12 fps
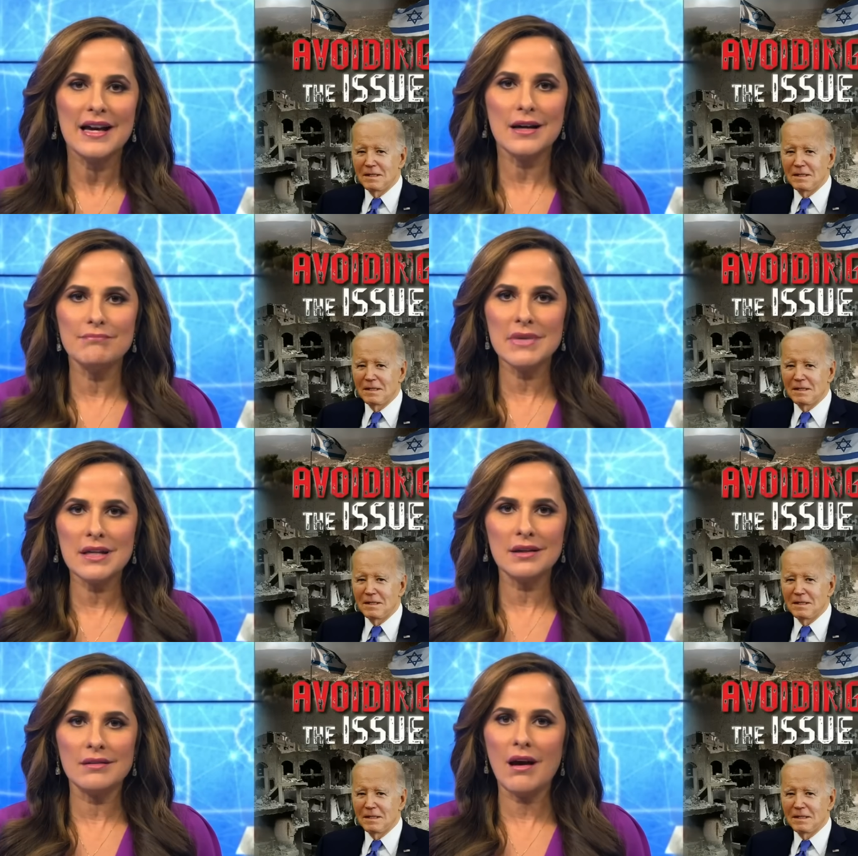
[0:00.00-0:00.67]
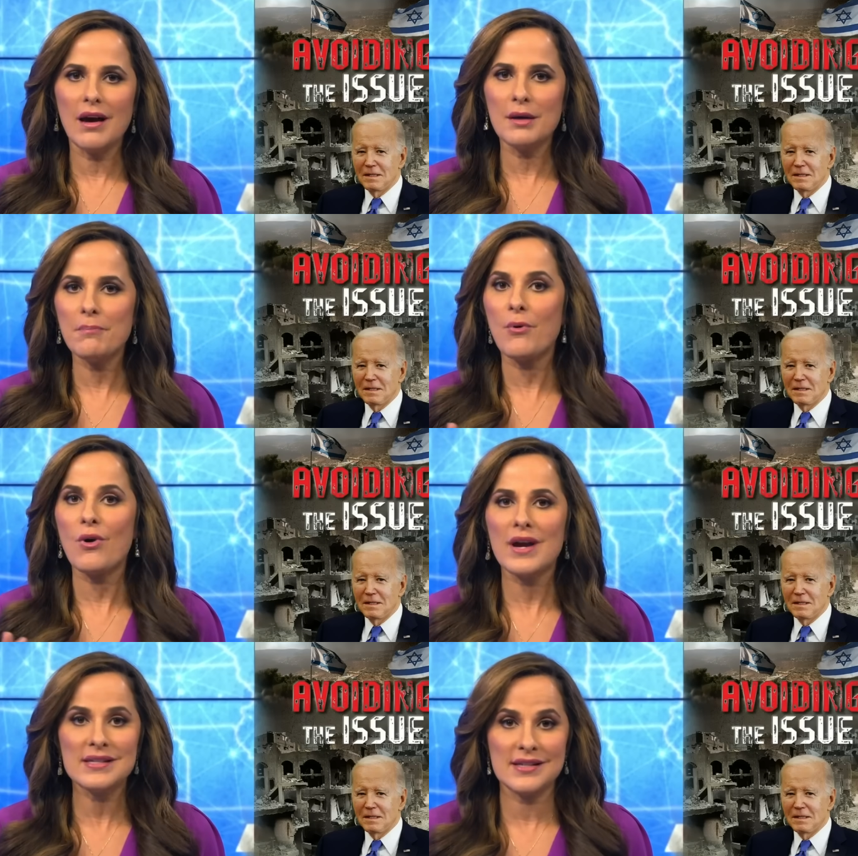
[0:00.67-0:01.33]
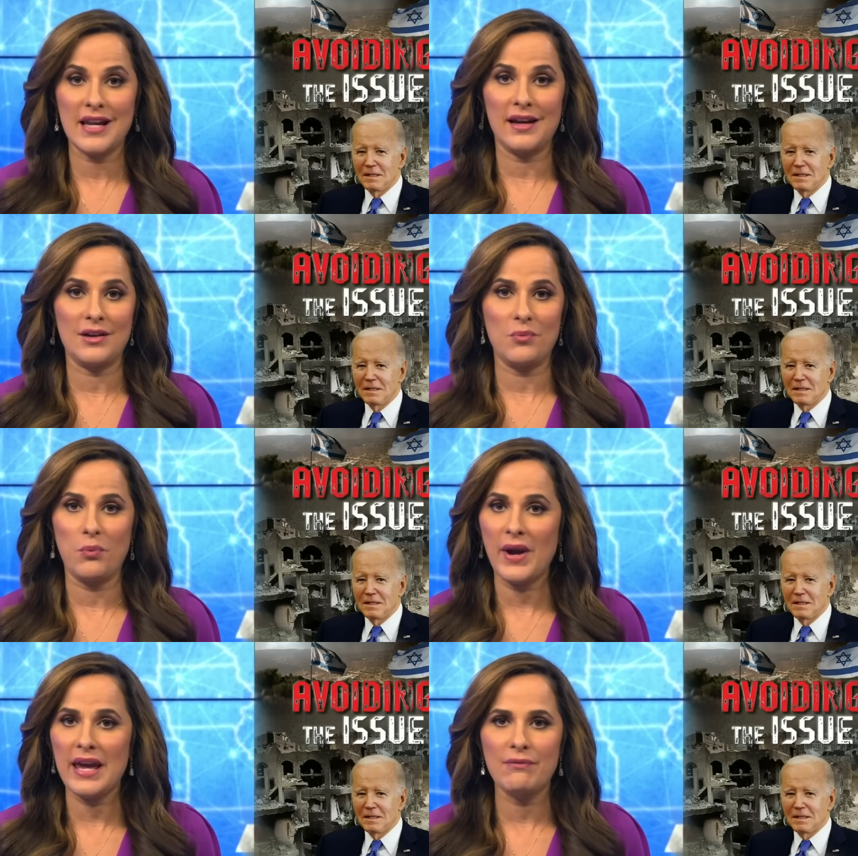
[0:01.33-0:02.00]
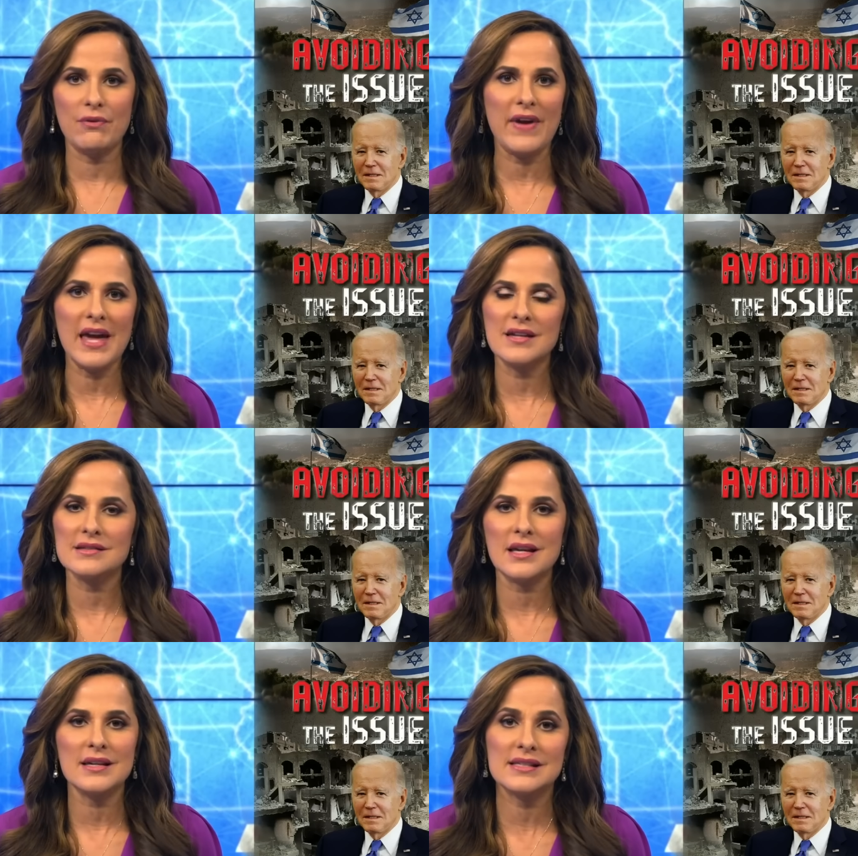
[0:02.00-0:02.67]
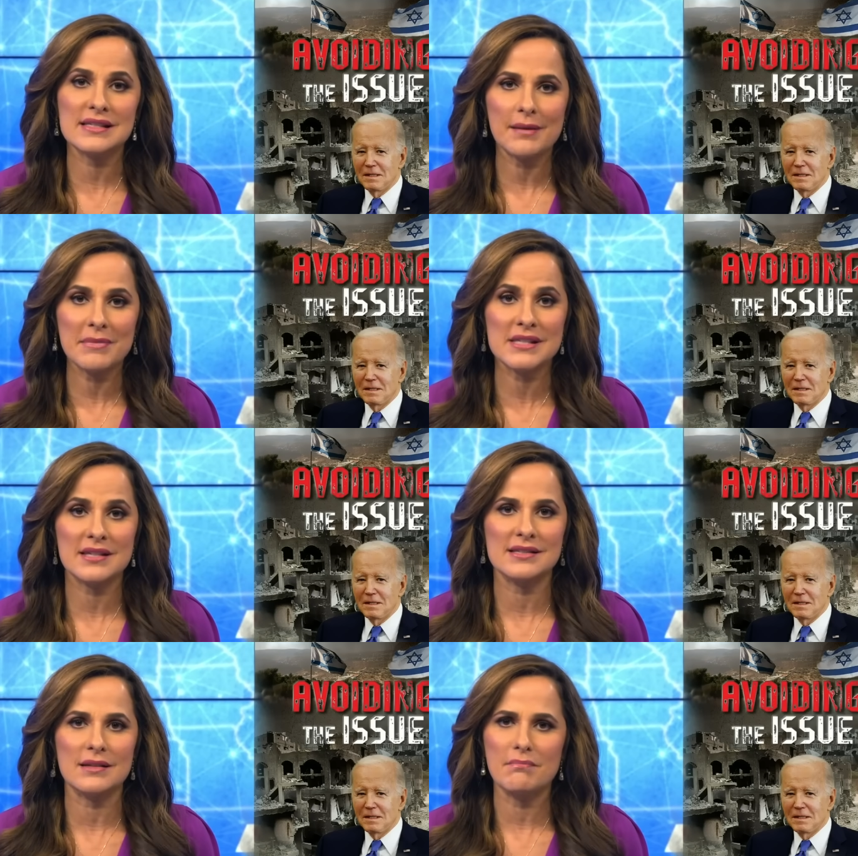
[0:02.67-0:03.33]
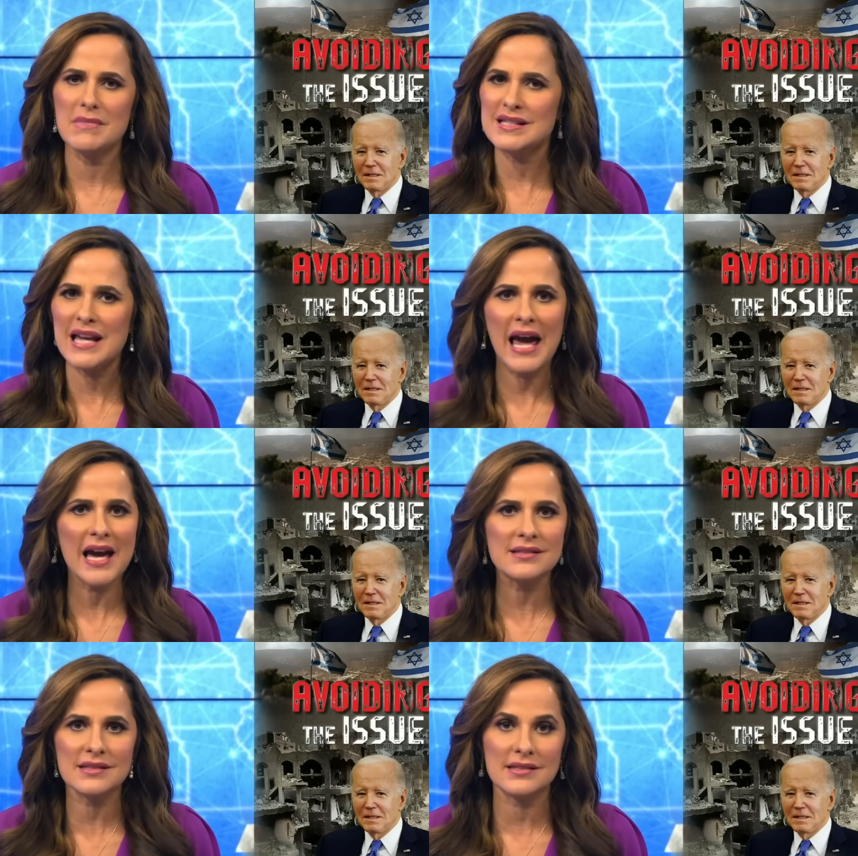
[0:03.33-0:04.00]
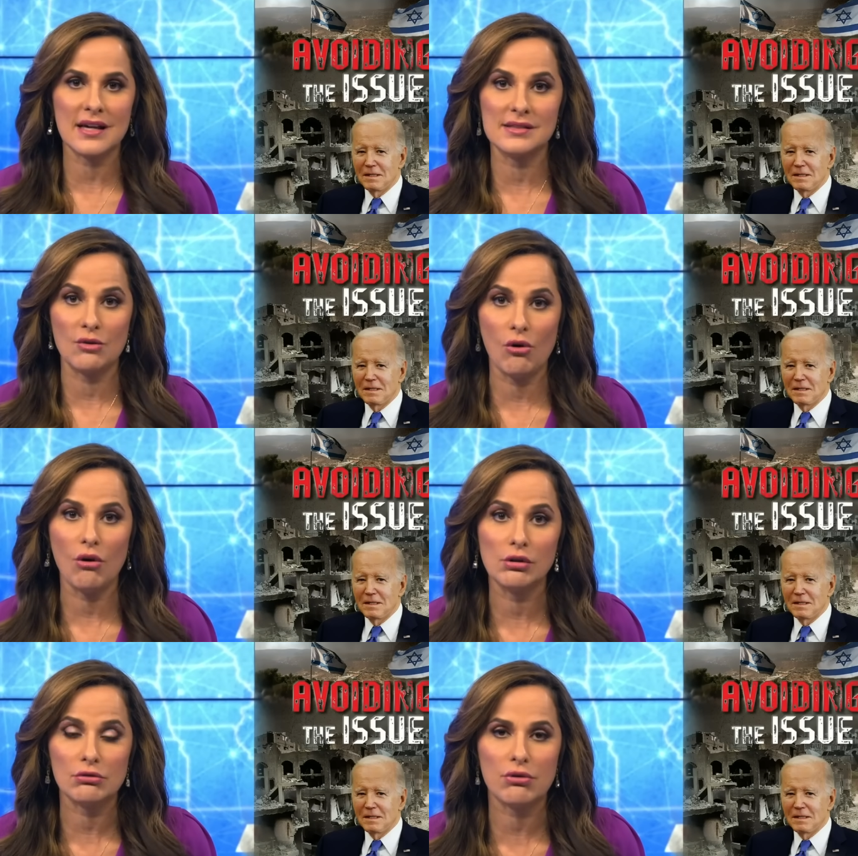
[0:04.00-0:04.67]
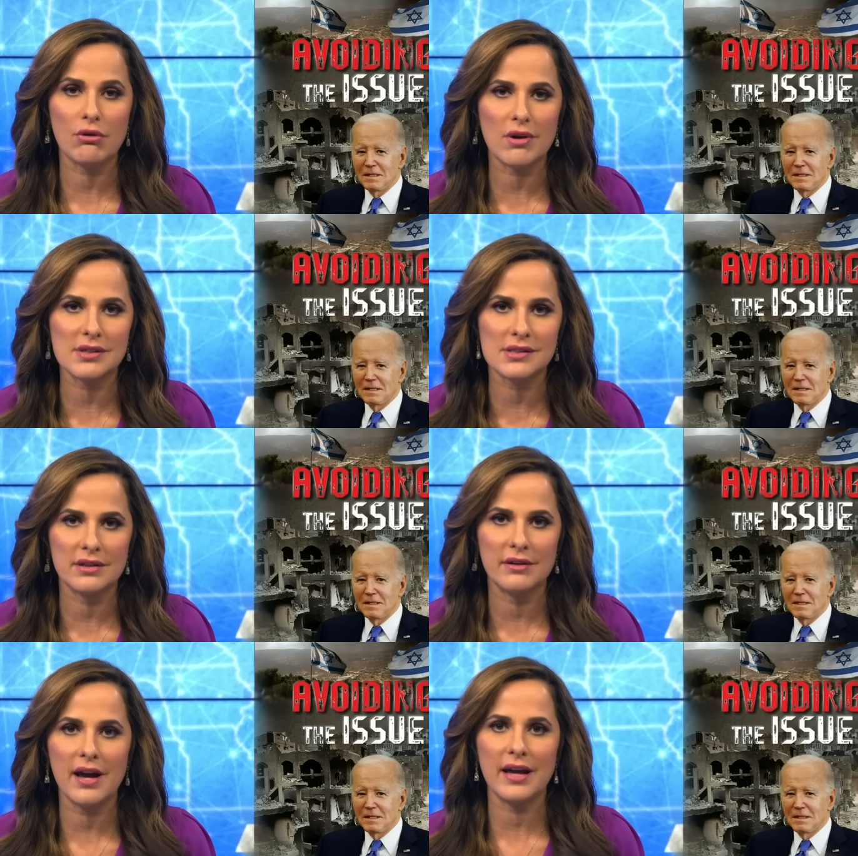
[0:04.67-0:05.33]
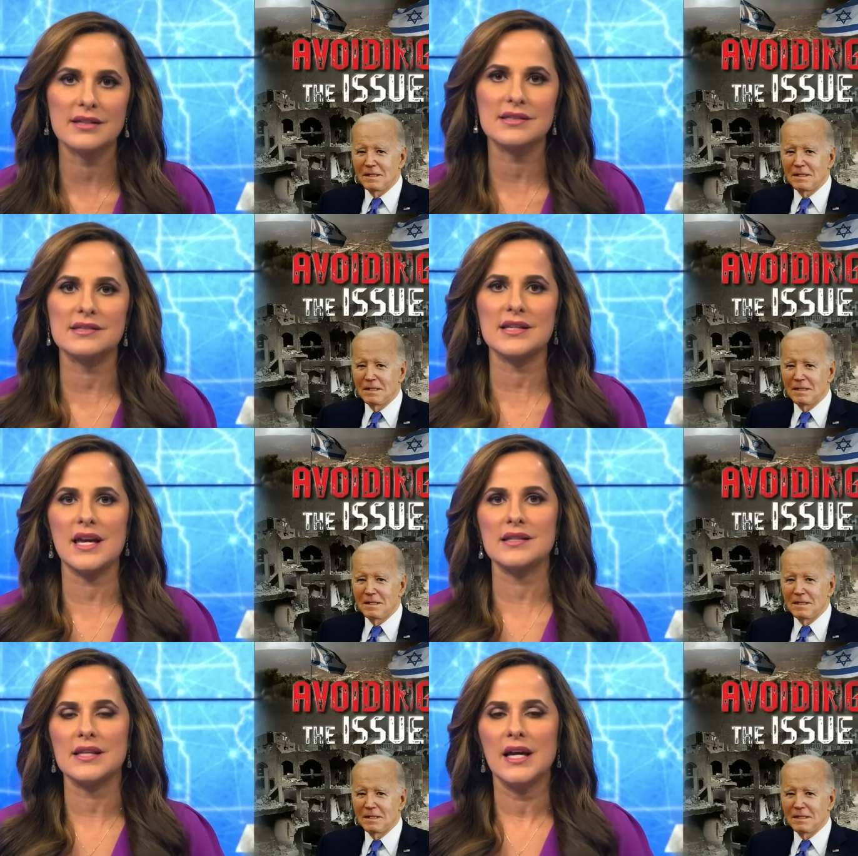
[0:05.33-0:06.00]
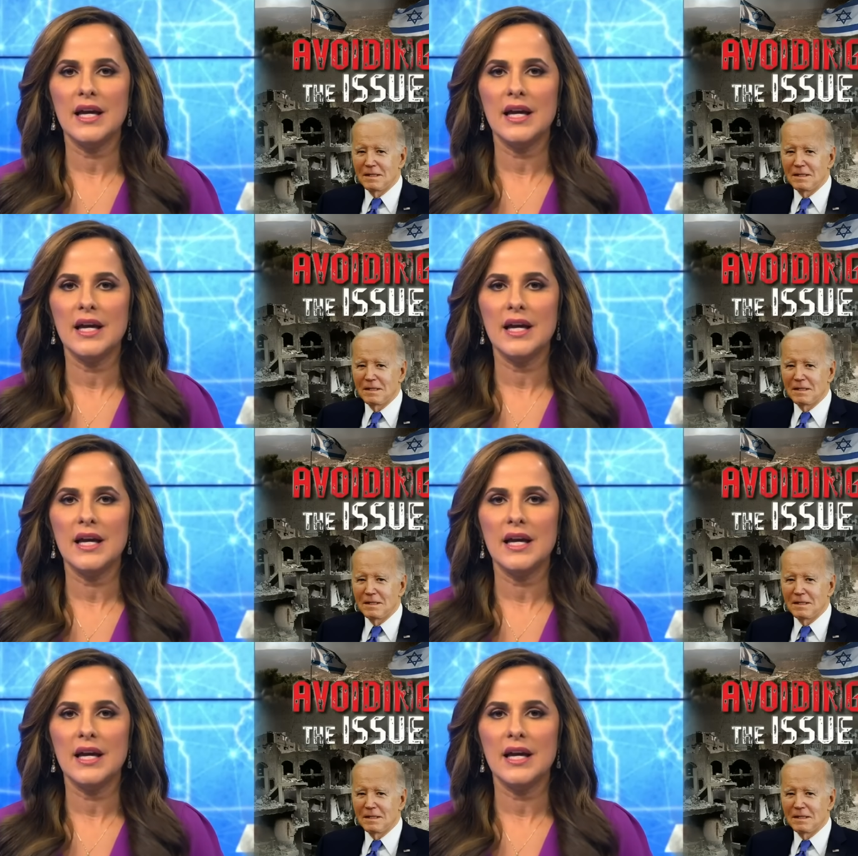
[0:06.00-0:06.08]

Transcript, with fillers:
Speaker 1: Amid an unprecedented wave of anti-Semitism metastasizing all across the United States,